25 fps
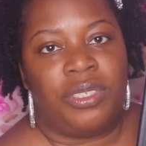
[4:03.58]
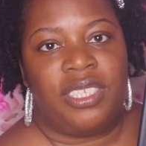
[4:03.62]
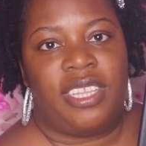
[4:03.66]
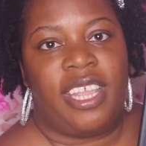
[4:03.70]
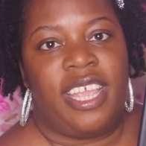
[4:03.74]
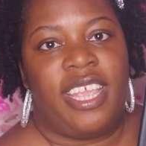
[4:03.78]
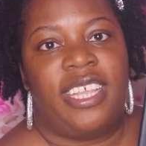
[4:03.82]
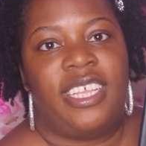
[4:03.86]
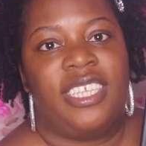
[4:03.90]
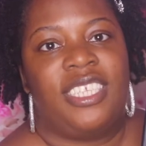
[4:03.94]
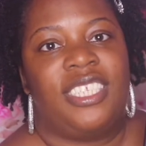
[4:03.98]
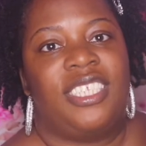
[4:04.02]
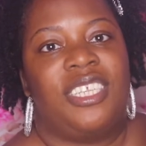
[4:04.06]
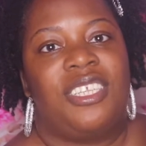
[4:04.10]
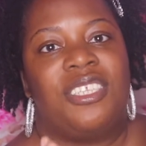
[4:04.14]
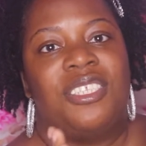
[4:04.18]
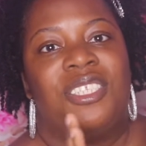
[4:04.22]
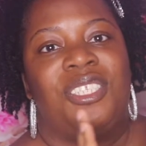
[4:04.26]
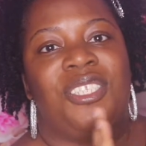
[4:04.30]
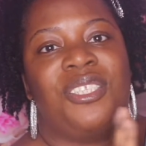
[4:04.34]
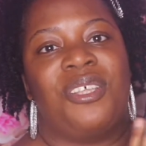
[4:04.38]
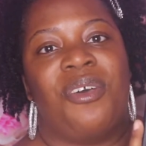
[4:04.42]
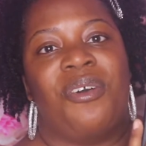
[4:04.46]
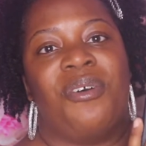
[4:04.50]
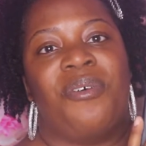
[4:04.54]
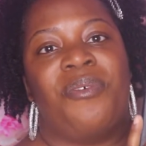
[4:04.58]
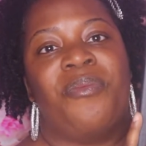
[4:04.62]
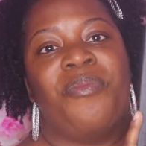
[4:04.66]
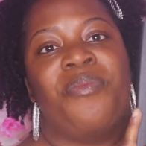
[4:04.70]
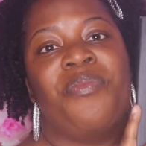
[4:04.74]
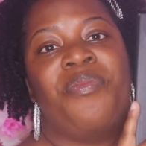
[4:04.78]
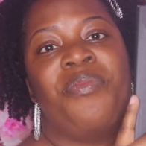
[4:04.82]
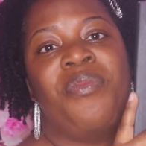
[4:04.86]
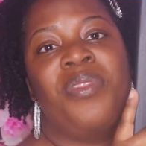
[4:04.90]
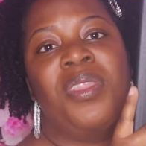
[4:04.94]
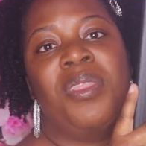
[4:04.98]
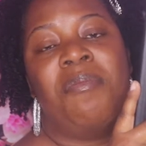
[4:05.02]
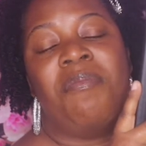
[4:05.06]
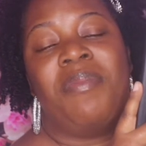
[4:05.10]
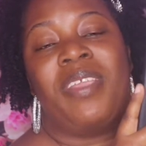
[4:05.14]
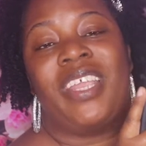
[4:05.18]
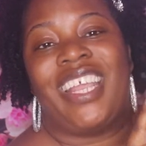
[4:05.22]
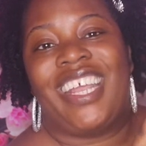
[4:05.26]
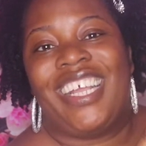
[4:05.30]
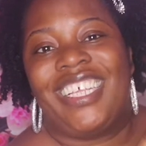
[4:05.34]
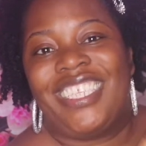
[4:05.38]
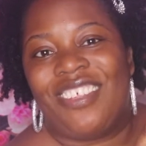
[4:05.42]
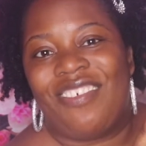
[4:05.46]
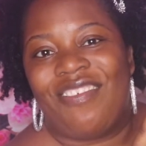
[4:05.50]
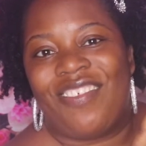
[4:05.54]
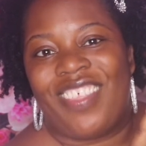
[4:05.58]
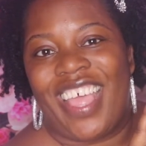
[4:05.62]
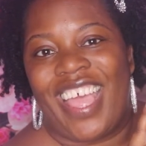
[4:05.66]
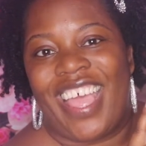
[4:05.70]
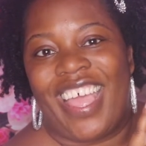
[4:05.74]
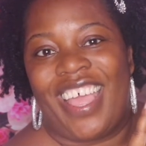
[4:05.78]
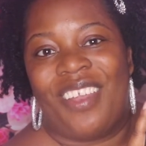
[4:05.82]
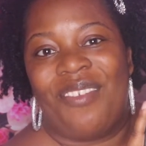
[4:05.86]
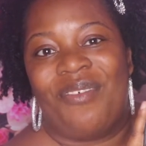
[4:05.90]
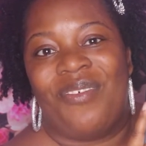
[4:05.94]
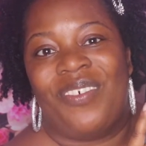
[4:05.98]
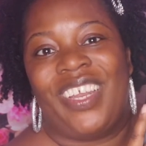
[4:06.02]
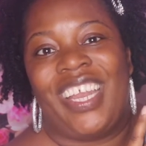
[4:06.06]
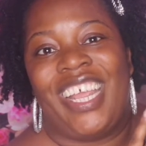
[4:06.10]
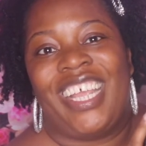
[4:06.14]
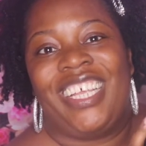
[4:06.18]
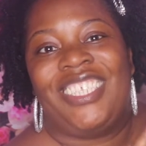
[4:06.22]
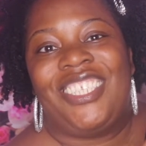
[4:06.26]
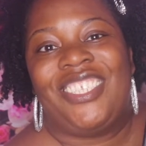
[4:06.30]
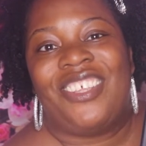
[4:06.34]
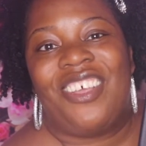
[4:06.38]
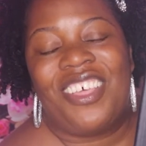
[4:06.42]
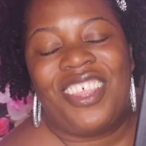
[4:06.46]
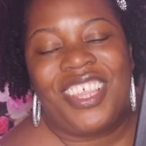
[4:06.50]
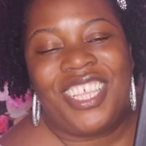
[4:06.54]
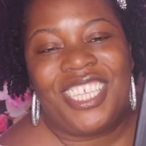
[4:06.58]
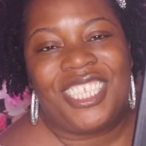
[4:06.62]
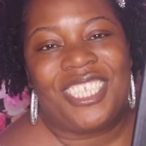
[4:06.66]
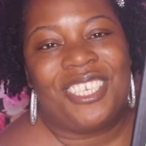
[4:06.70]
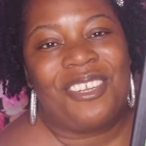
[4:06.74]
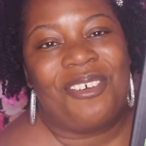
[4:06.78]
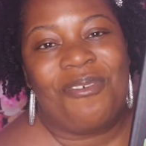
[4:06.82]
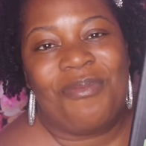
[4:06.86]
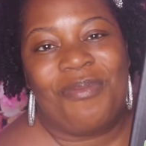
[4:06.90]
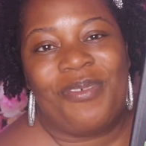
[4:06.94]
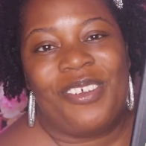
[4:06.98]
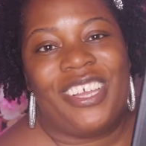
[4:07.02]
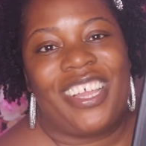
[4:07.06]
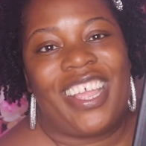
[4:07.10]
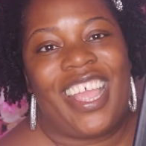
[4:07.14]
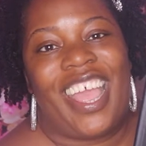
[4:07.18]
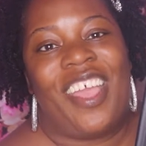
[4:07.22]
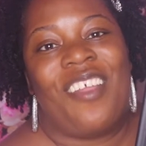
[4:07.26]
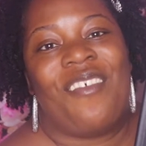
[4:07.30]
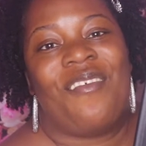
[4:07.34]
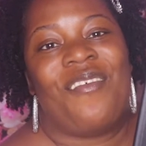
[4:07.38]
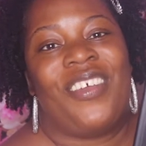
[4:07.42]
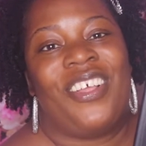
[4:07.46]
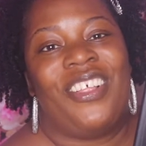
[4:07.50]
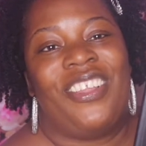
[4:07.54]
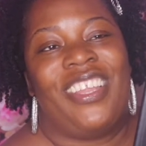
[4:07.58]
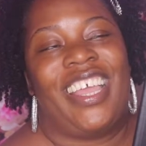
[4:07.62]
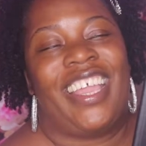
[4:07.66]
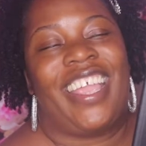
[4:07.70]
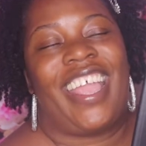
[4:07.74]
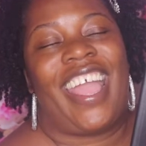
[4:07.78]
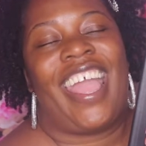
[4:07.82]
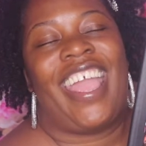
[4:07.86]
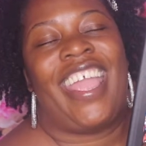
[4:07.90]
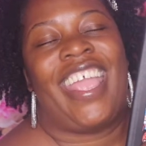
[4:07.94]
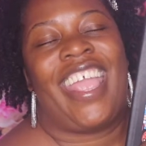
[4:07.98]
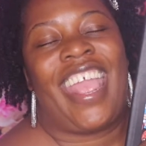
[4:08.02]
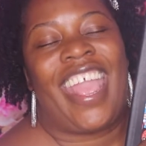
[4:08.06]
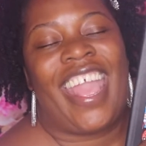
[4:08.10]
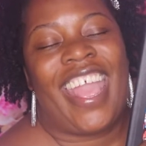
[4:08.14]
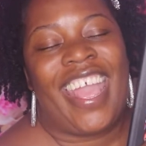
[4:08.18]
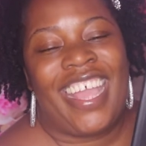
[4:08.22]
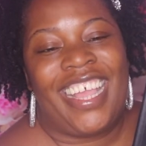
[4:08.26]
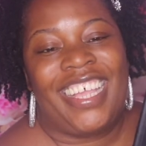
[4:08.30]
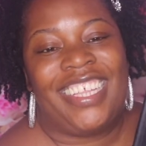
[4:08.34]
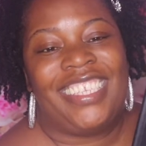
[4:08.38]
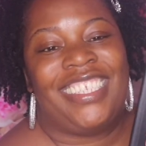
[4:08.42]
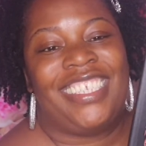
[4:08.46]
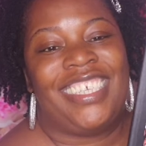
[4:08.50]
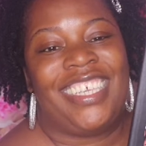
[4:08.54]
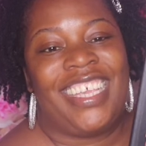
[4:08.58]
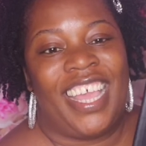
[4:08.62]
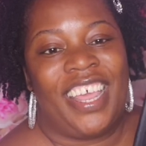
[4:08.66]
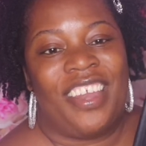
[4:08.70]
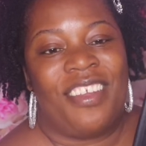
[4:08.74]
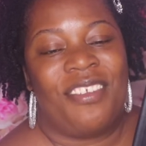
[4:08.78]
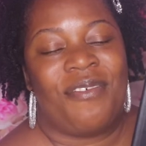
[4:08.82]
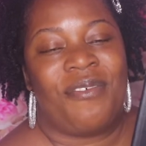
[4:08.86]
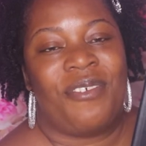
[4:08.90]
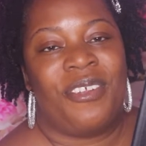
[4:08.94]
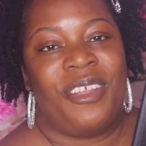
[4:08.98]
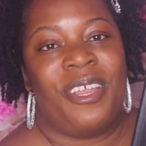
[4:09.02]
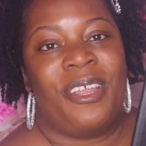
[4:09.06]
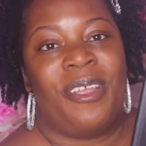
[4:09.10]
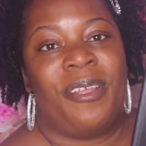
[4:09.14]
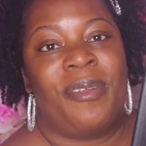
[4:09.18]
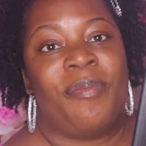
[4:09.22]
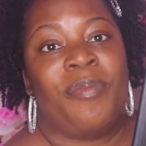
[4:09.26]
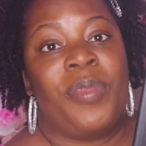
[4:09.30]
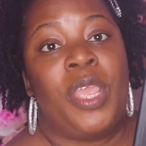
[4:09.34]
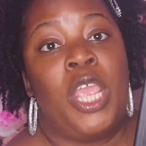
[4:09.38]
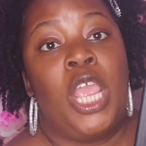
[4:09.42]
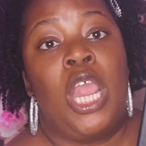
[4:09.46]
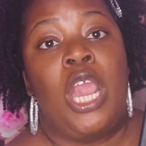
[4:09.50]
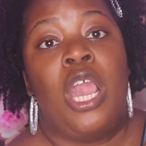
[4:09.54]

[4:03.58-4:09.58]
things. So because of that, when I saw this notebook, I felt like I had to get it for him.